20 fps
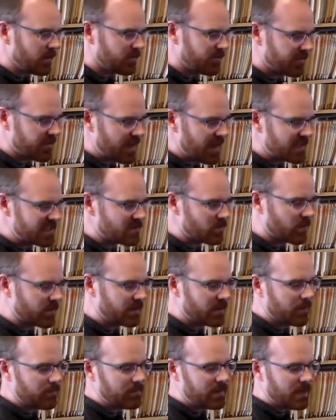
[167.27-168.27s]
finesse work
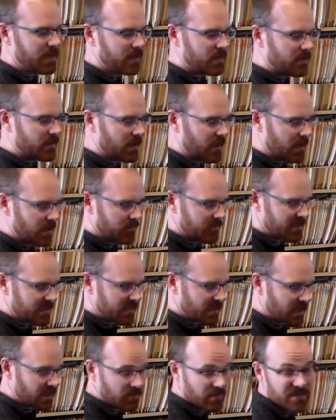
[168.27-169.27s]
that can be
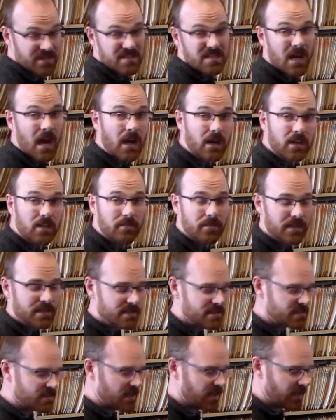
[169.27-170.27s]
done with
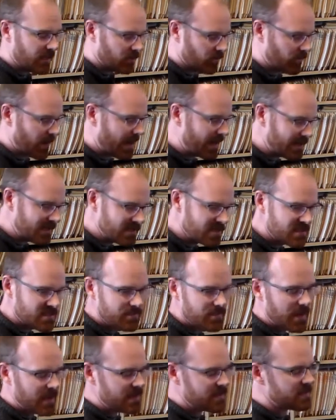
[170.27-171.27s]
documents and writing
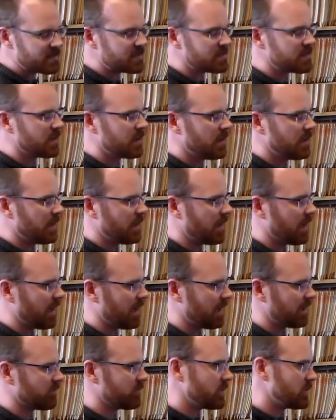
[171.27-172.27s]
space,
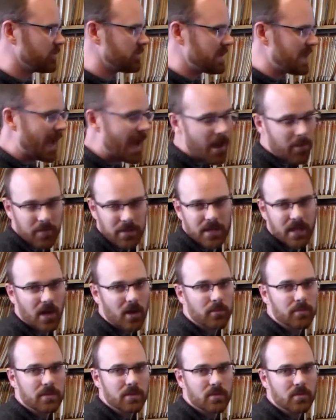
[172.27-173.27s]
and we would be happy to
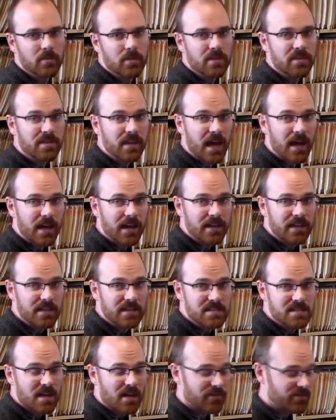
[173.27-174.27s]
help you with that at
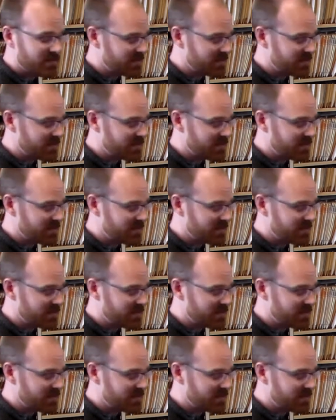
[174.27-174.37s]
Kitsap